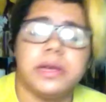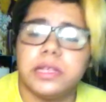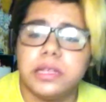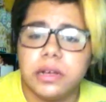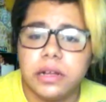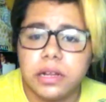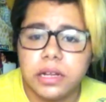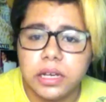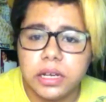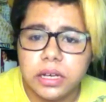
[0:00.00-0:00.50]

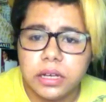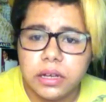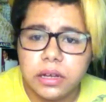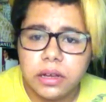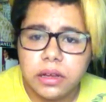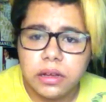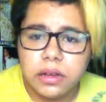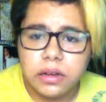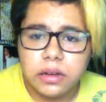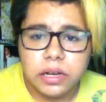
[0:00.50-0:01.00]

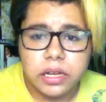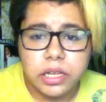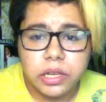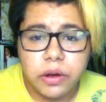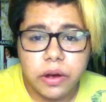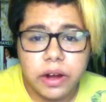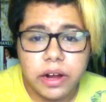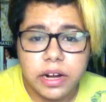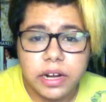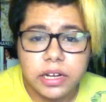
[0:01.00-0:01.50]
discrediting G
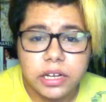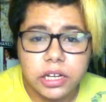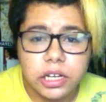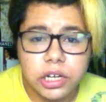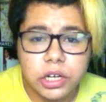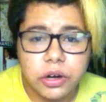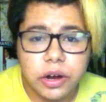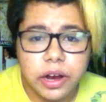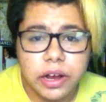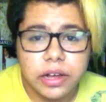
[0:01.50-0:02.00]
Dragon and
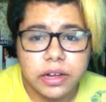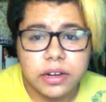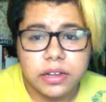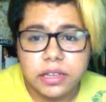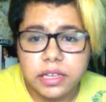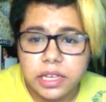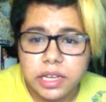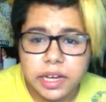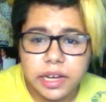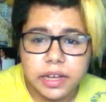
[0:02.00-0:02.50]
saying that
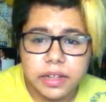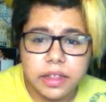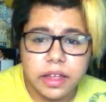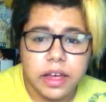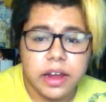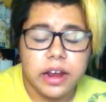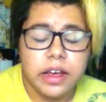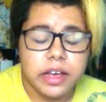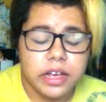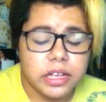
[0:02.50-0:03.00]
his
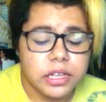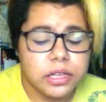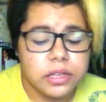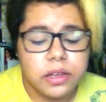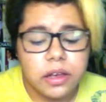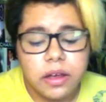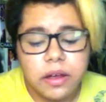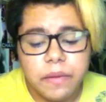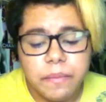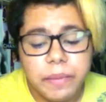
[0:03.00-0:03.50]

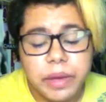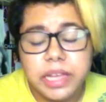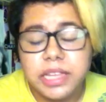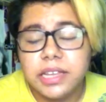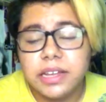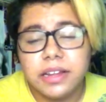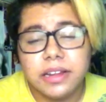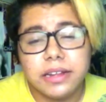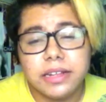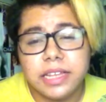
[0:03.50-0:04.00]
basically saying that
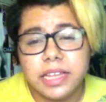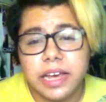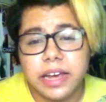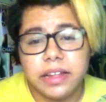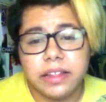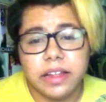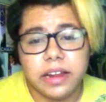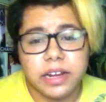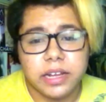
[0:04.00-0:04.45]
his feelings